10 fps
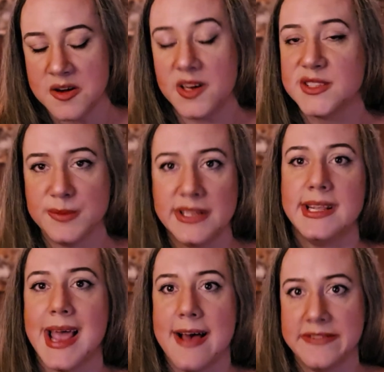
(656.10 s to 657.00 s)

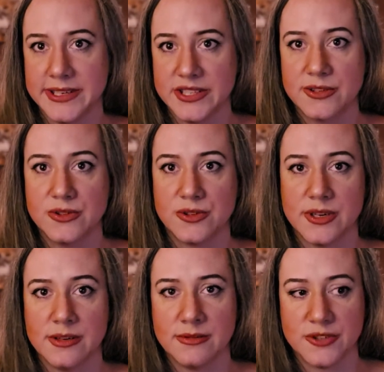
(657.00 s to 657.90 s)
ultimately, having
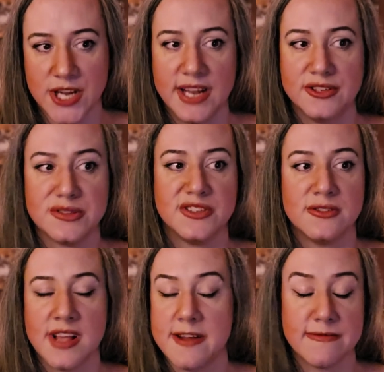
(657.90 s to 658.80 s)
children changes
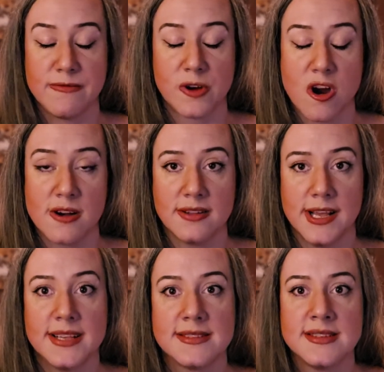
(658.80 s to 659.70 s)
your life
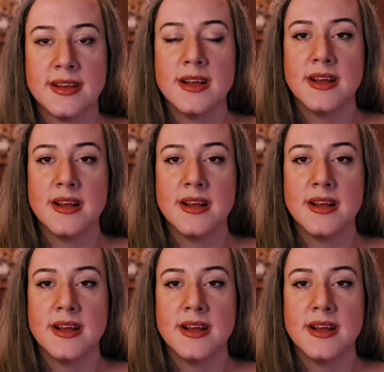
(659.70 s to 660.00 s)
regardless.